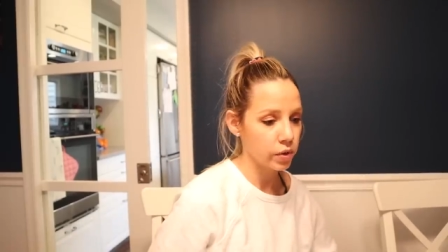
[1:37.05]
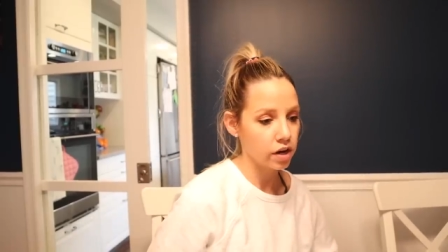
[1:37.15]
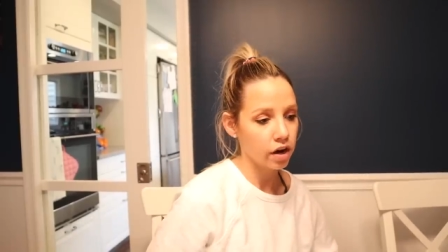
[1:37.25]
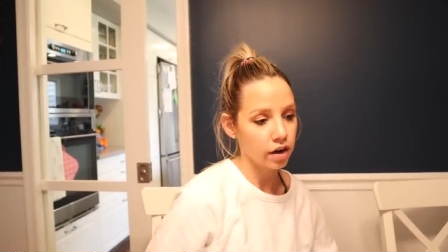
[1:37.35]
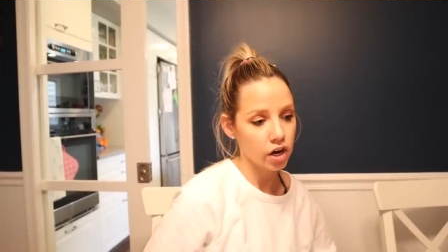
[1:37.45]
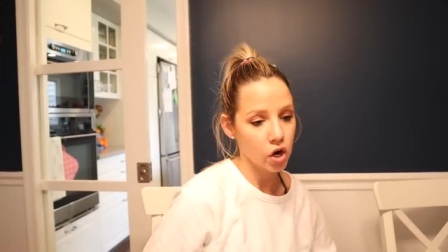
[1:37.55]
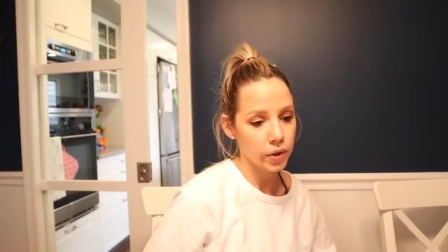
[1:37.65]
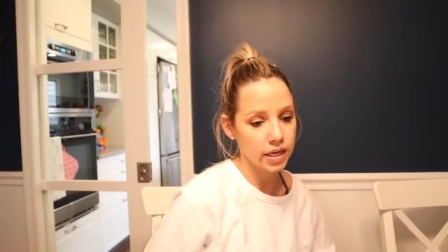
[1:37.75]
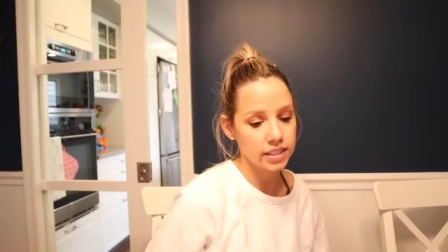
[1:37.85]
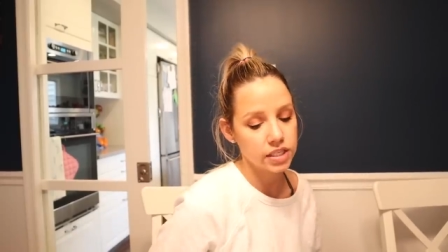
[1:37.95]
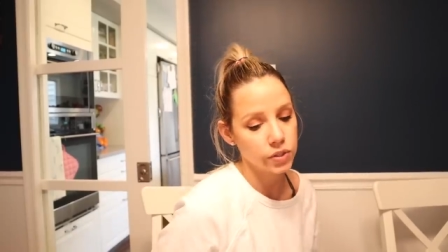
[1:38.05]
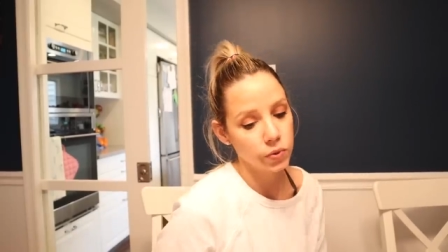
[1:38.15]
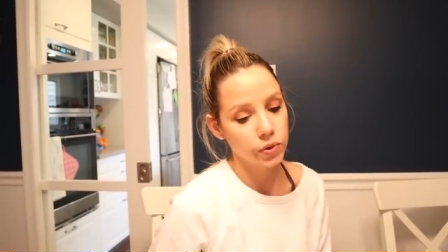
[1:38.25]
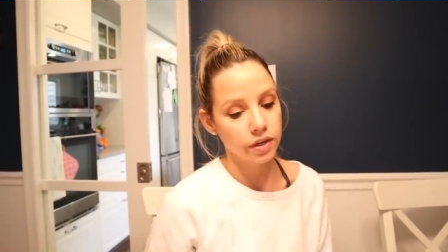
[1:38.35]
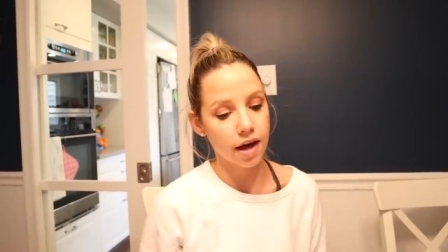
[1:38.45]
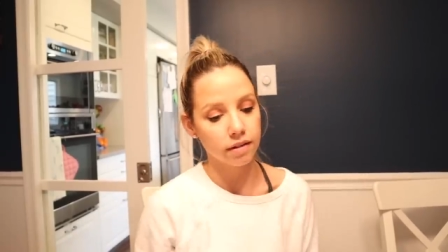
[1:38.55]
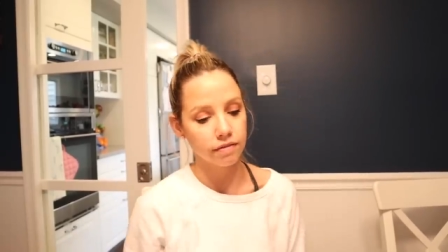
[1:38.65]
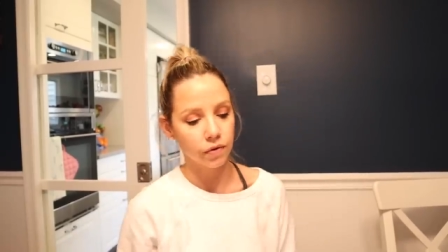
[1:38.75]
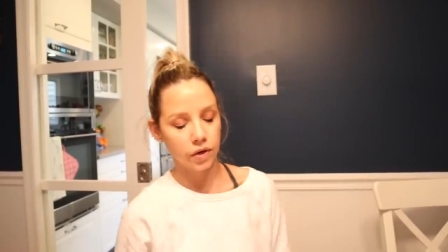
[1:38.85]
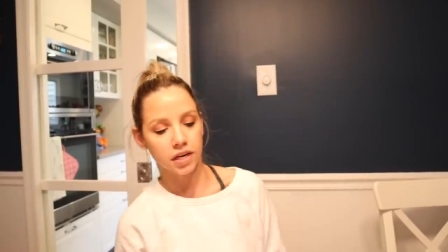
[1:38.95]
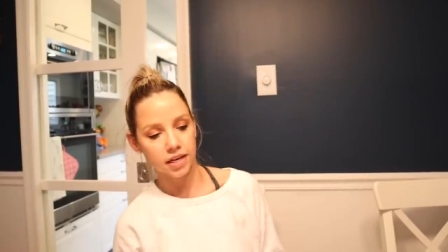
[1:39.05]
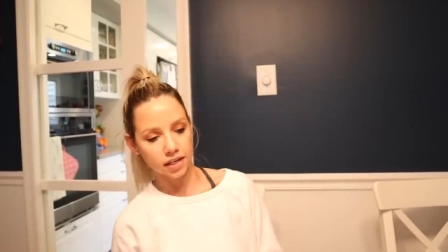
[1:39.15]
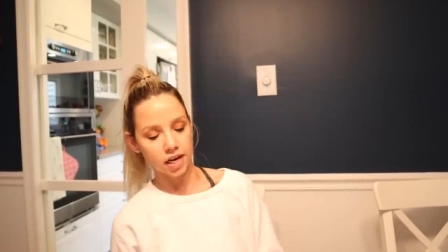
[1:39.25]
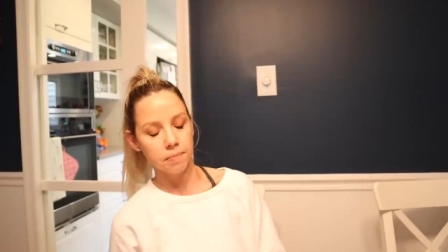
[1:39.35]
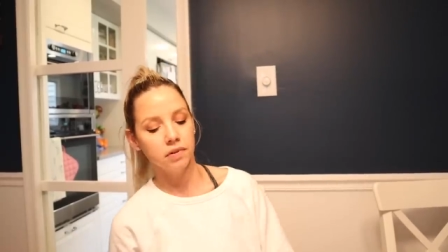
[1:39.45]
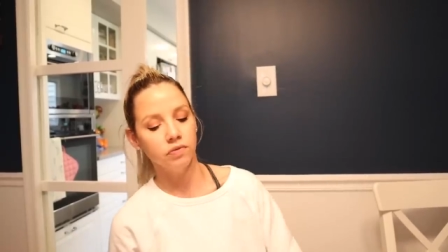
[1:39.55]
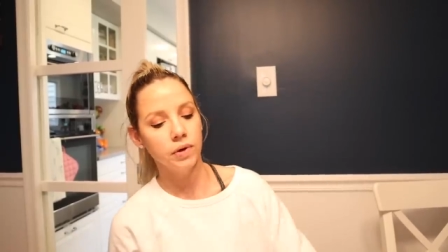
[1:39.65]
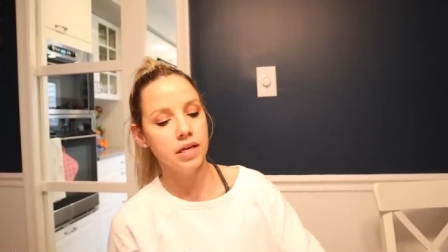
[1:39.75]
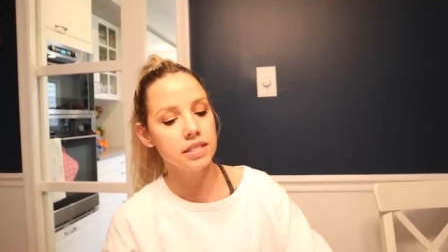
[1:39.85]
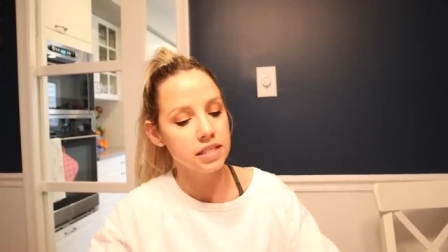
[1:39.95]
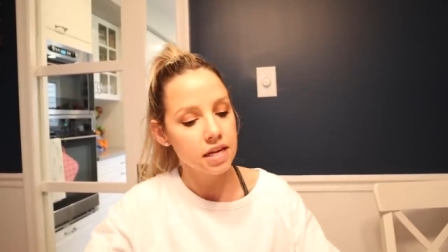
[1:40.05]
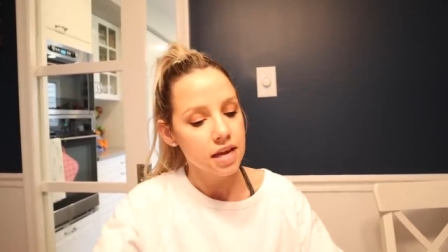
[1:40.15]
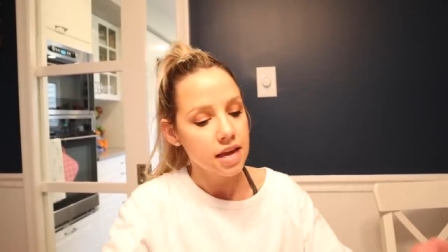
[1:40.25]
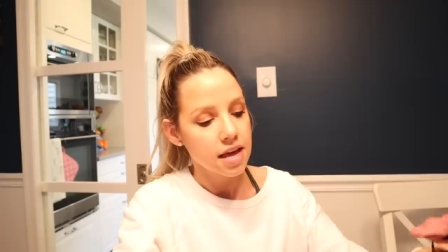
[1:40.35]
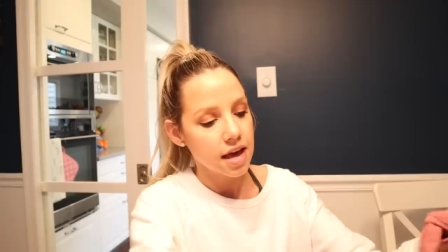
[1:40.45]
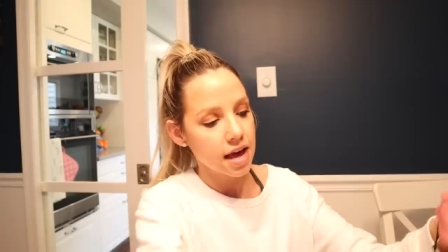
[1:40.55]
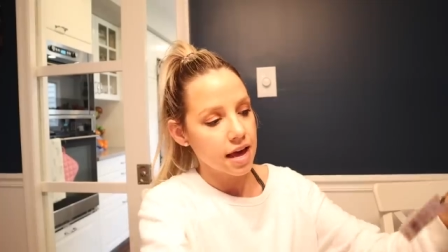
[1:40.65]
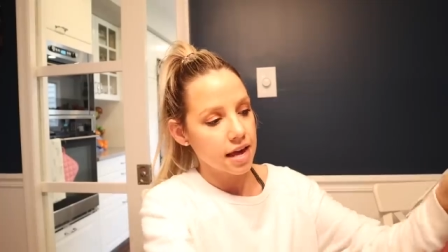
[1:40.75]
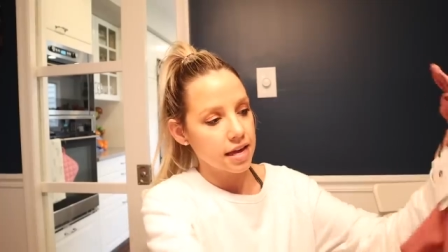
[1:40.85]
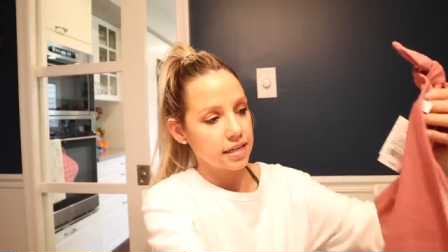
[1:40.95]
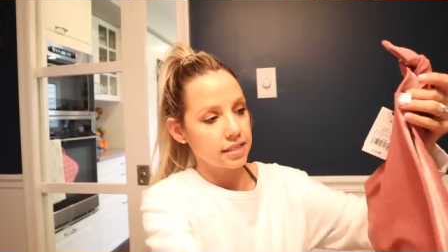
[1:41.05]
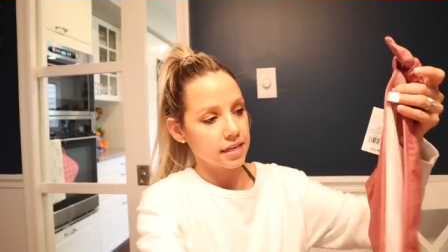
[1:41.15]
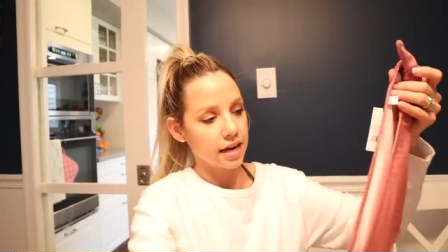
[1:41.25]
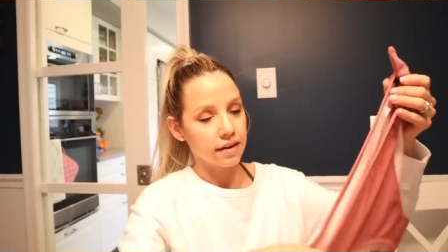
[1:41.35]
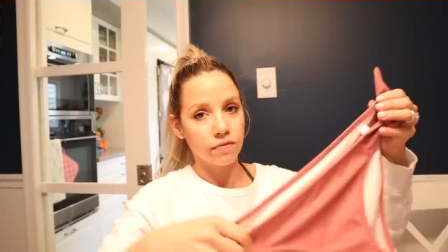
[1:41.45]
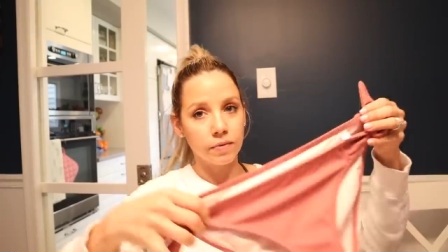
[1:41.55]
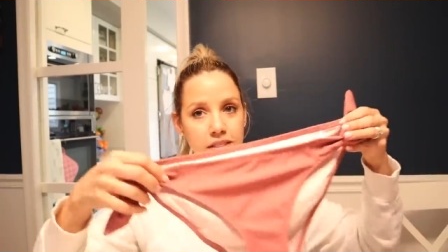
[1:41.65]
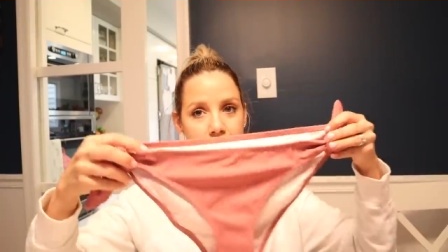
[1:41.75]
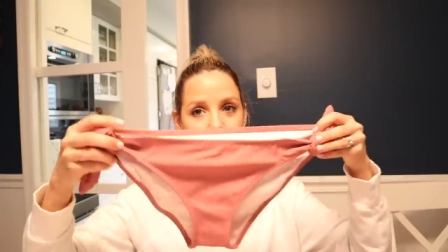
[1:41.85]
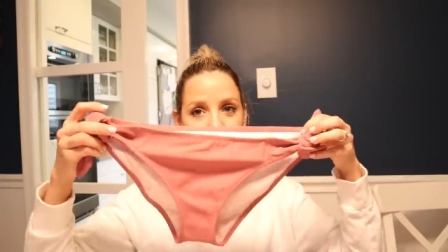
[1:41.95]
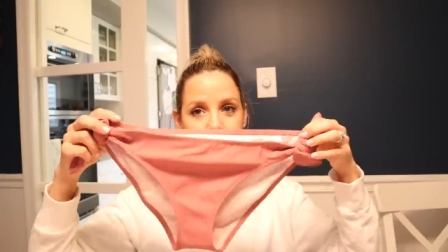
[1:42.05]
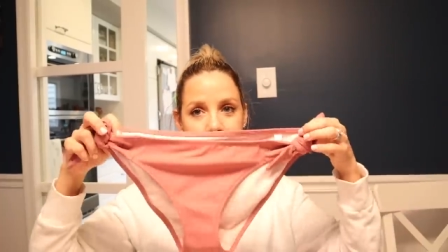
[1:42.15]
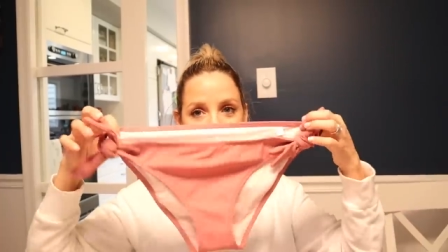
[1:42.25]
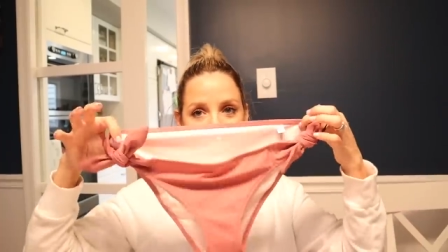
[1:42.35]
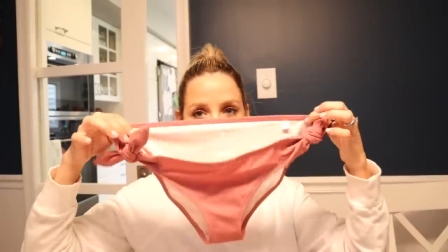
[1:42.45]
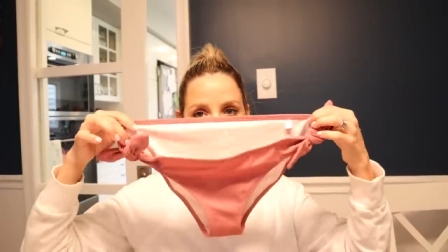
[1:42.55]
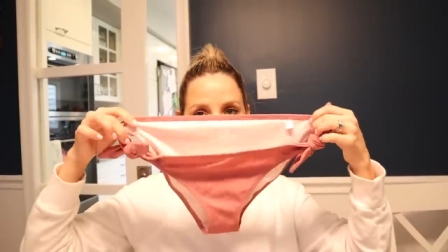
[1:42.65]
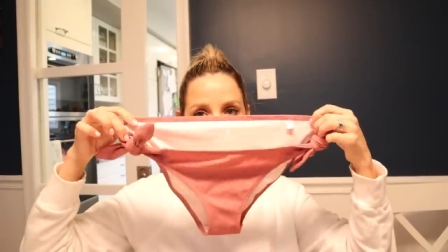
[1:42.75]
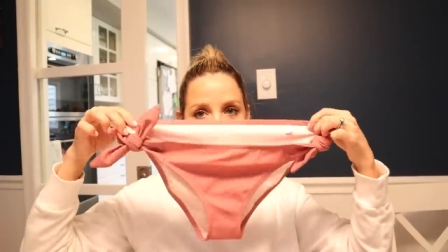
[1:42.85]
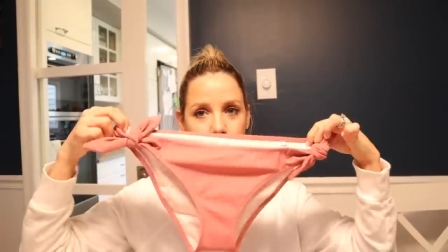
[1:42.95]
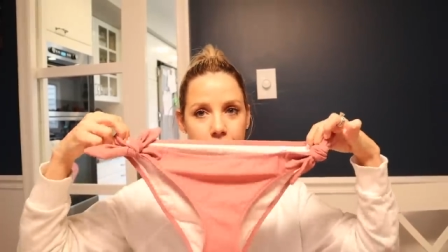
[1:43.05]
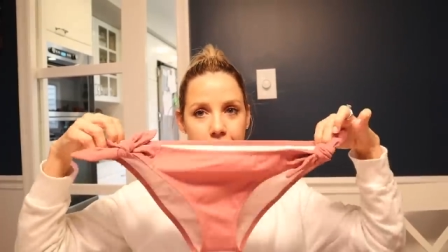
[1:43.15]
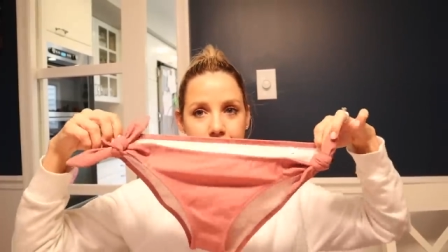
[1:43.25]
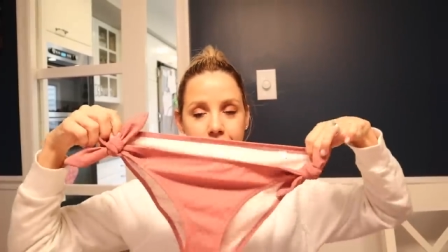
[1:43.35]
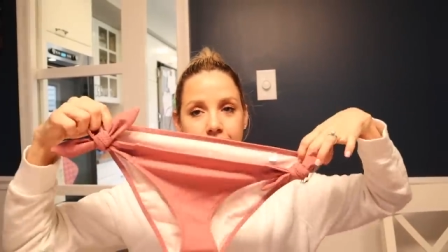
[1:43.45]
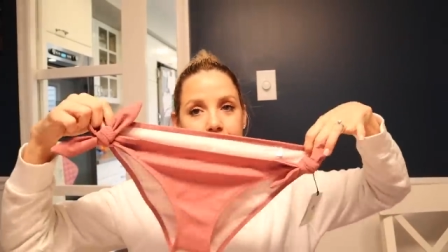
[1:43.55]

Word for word: We are going to California in a couple of weeks and I was eyeing this bathing suit online.